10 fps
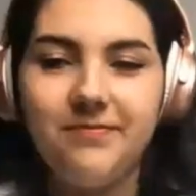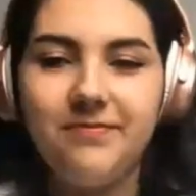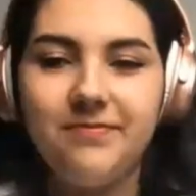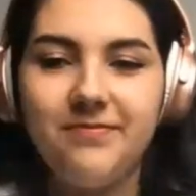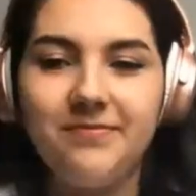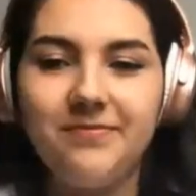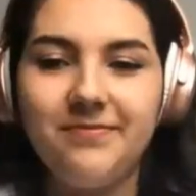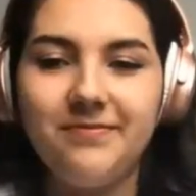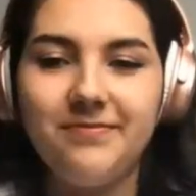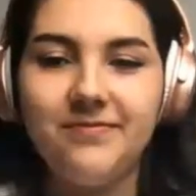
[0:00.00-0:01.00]

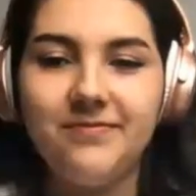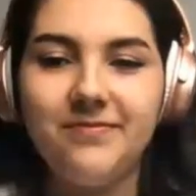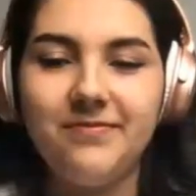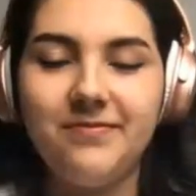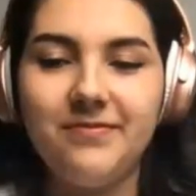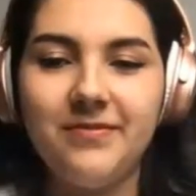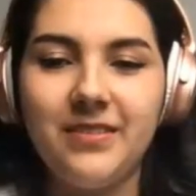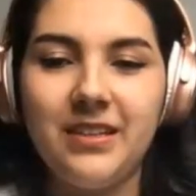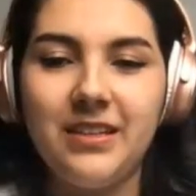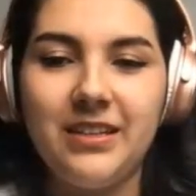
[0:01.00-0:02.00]

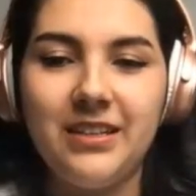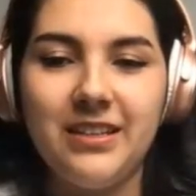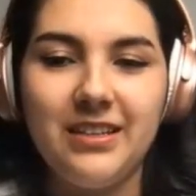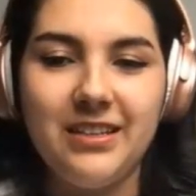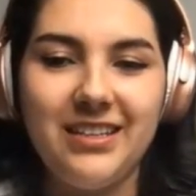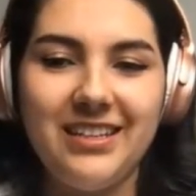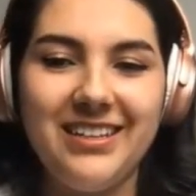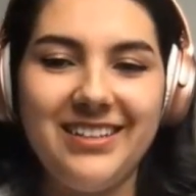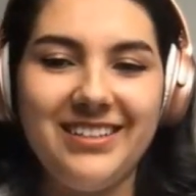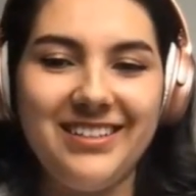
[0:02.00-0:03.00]

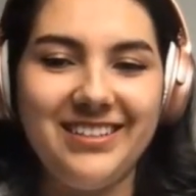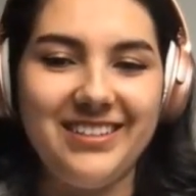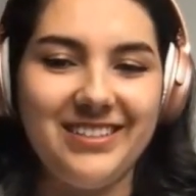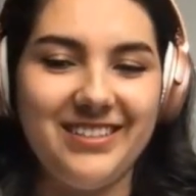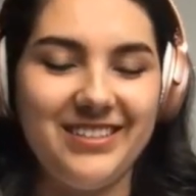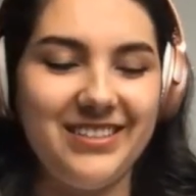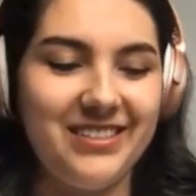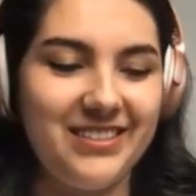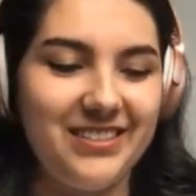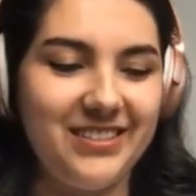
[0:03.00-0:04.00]

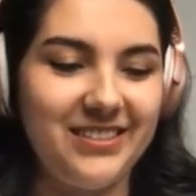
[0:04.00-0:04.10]
This person isn't speaking.